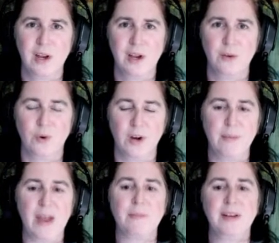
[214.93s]
where I'm
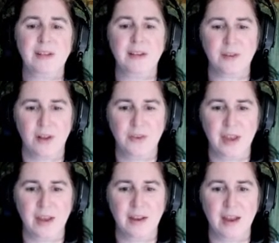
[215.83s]
at my desk all
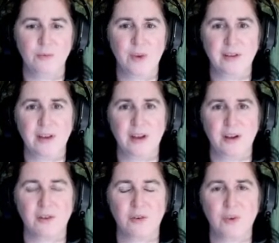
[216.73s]
day, and when
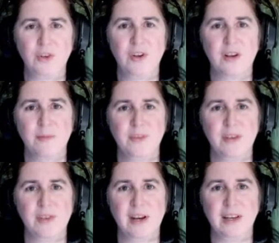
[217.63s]
a question comes
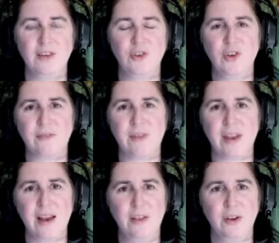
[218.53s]
in that I need to check my
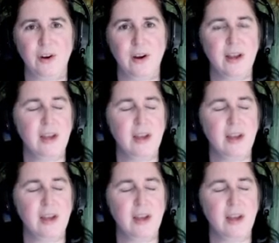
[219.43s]
calendar,